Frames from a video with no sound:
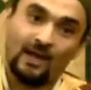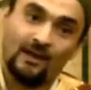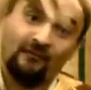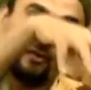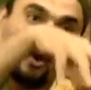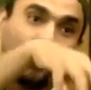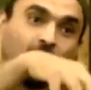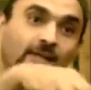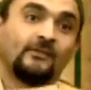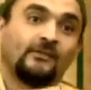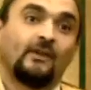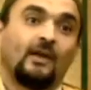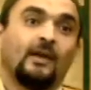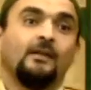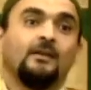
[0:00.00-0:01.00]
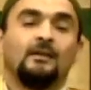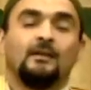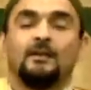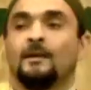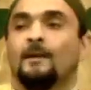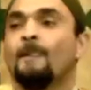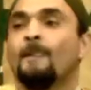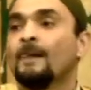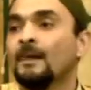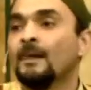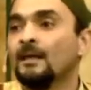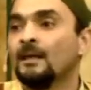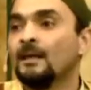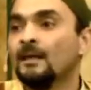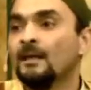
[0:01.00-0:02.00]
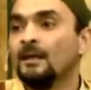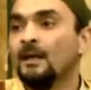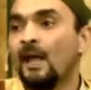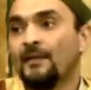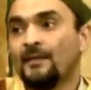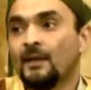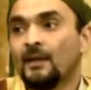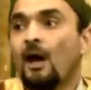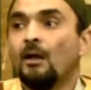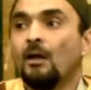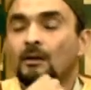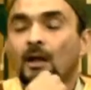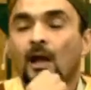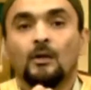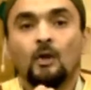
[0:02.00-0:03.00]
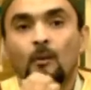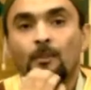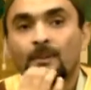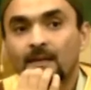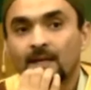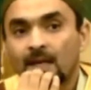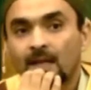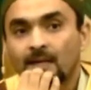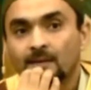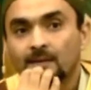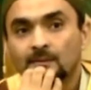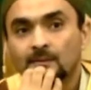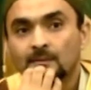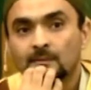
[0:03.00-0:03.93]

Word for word: I fall inside, and then I'll, I'll open the gate.